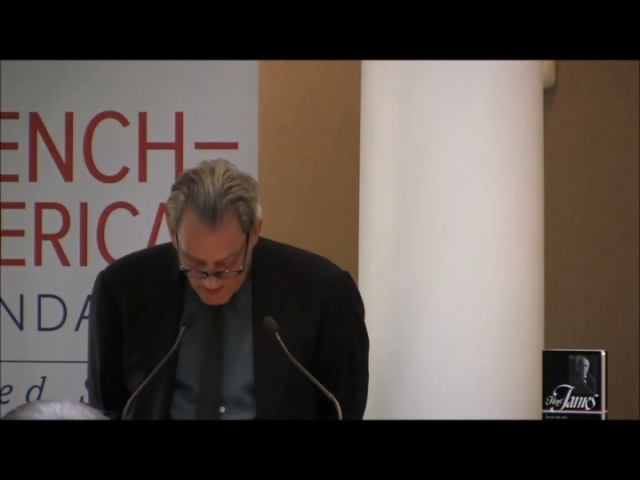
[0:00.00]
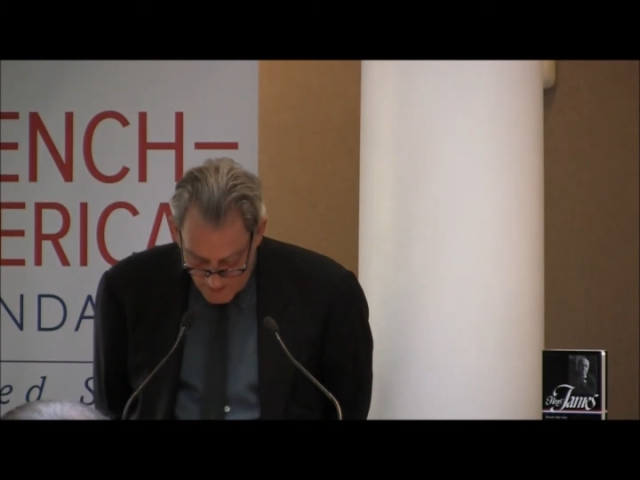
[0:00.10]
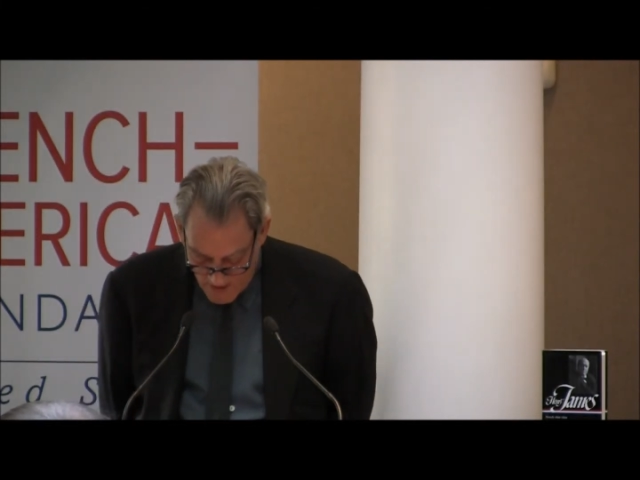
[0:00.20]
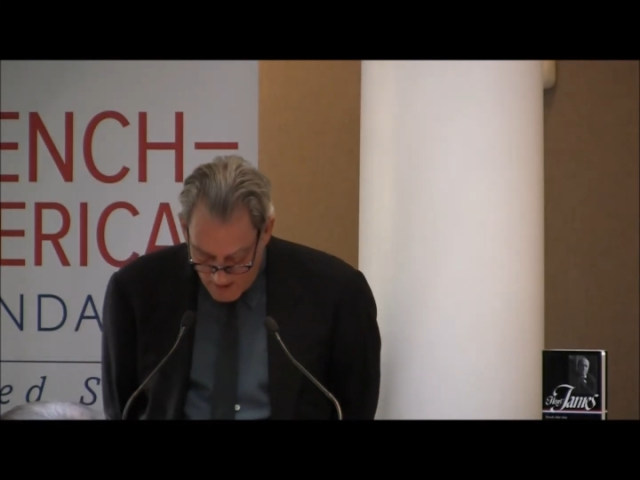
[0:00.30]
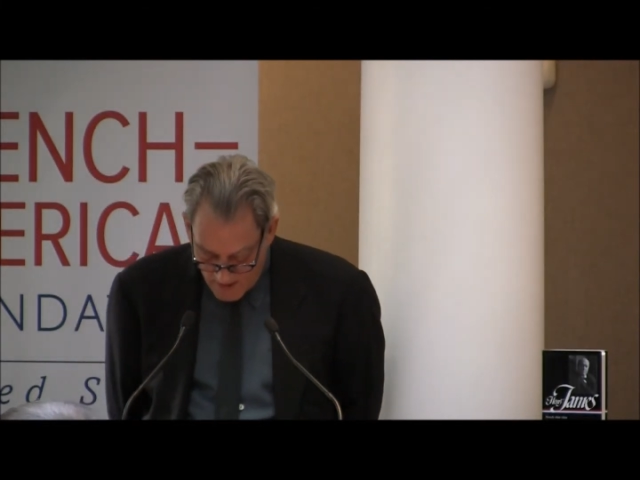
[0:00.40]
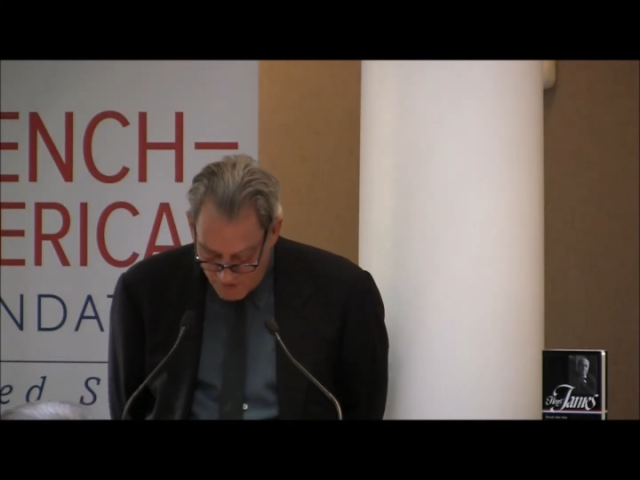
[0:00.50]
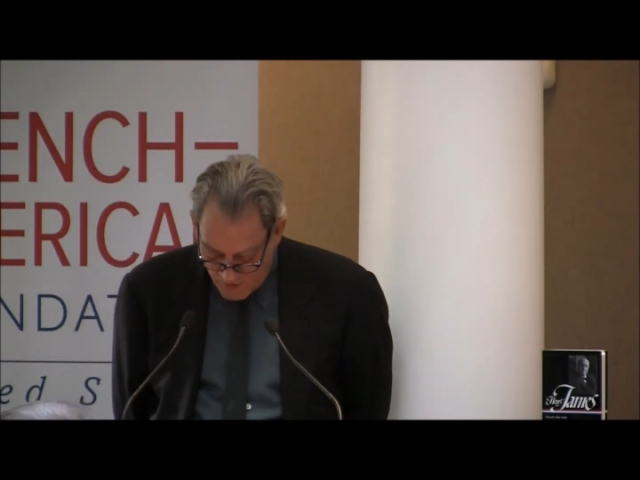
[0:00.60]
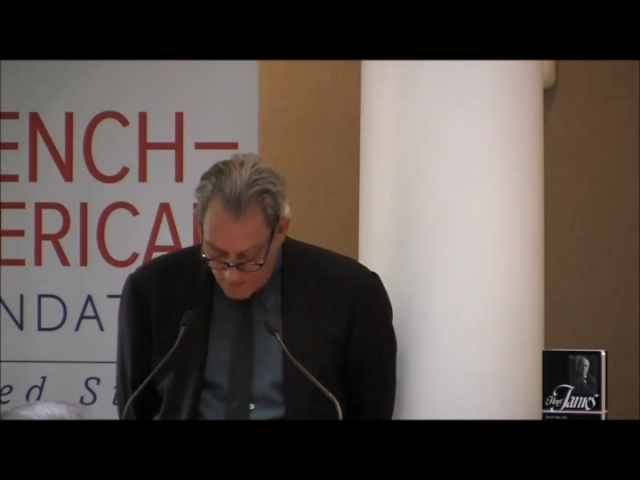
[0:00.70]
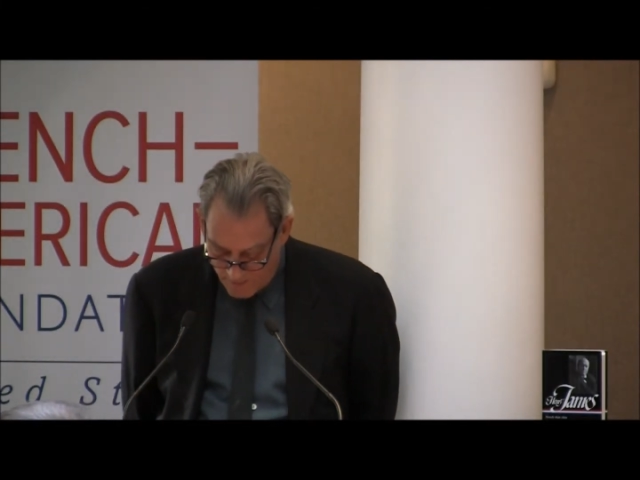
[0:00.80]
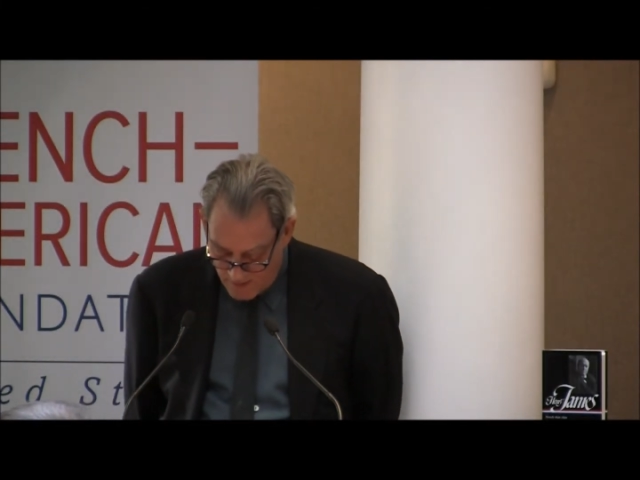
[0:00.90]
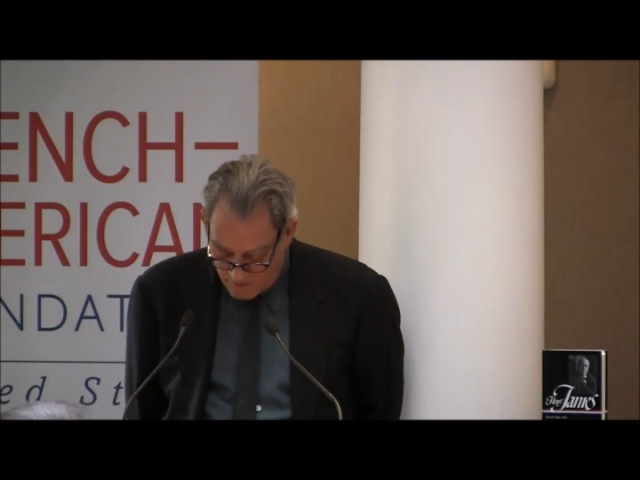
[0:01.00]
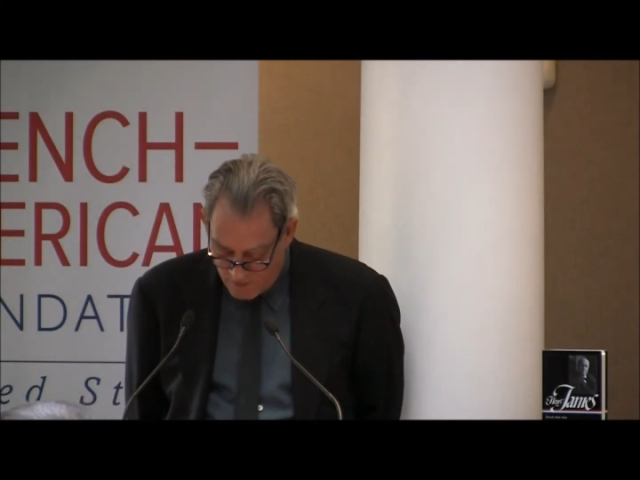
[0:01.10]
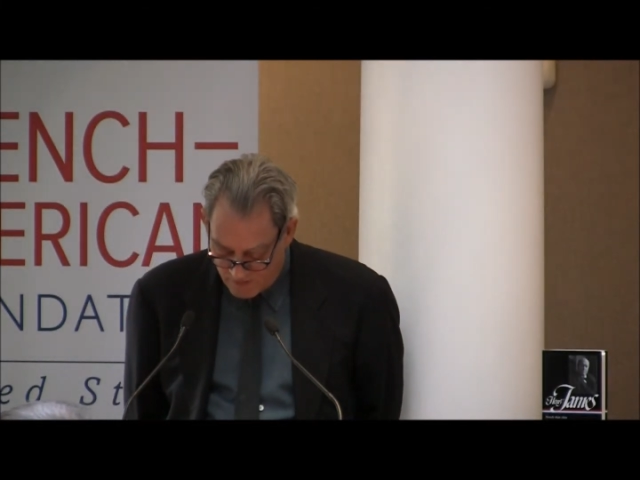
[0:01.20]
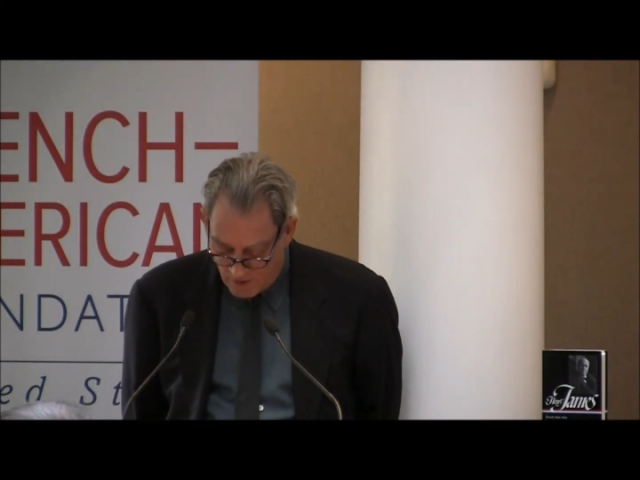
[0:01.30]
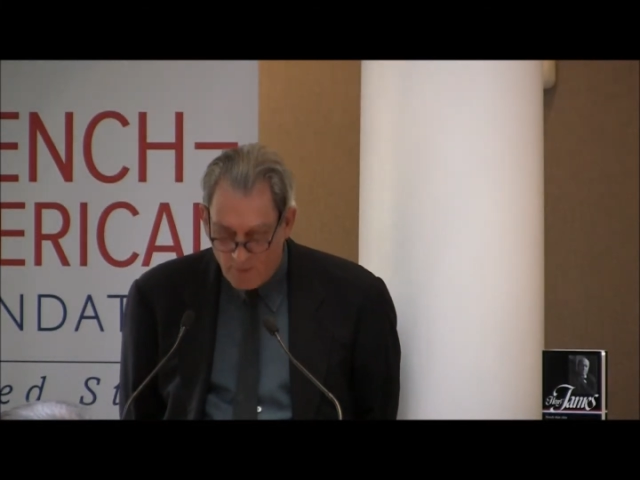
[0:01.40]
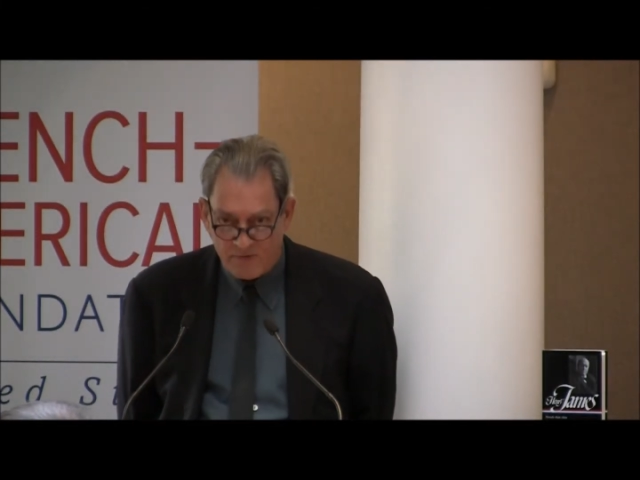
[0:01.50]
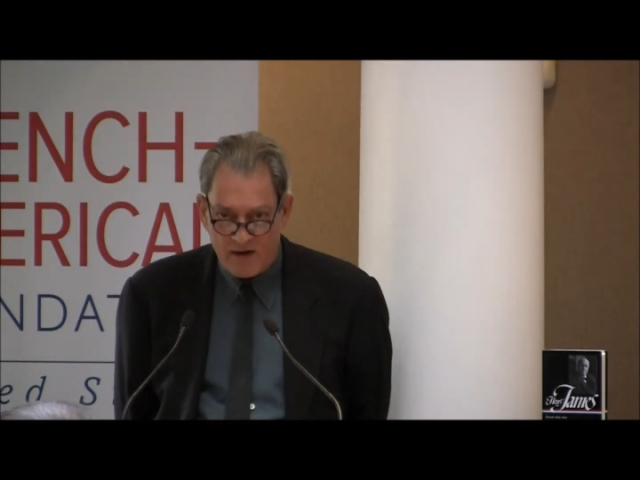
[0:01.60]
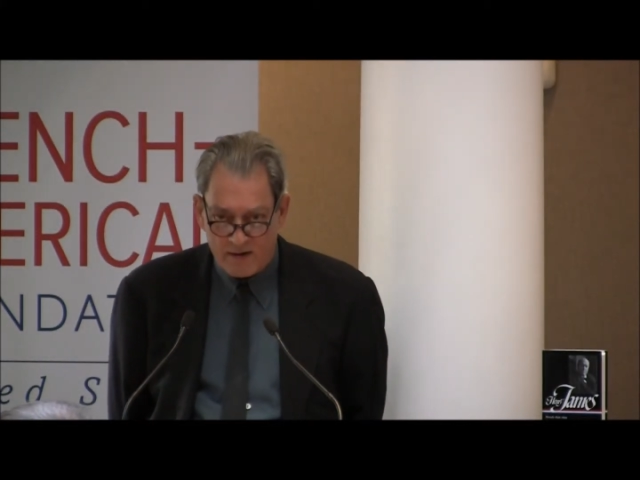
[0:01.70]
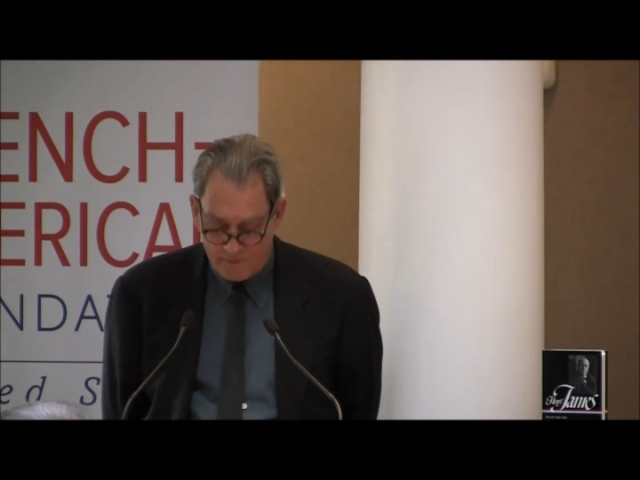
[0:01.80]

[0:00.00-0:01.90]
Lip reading: And then a trip to his hometown